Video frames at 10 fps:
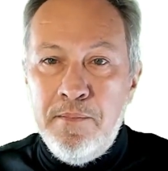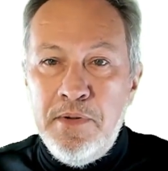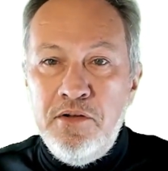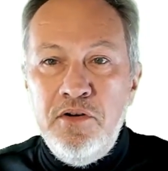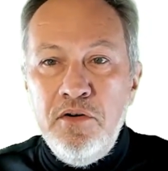but
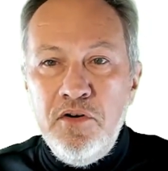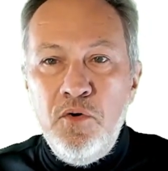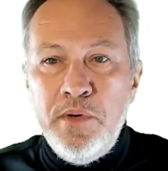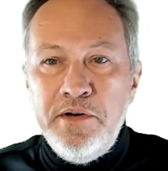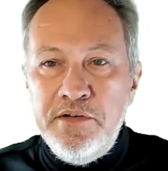you don't know
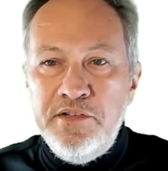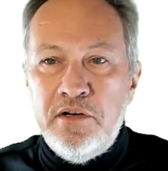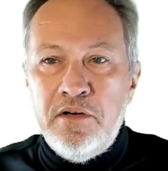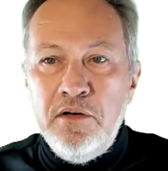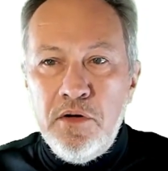where to
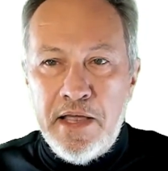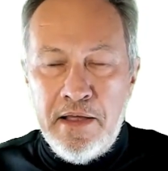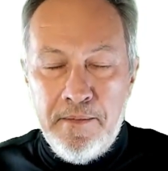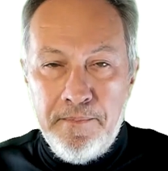start looking.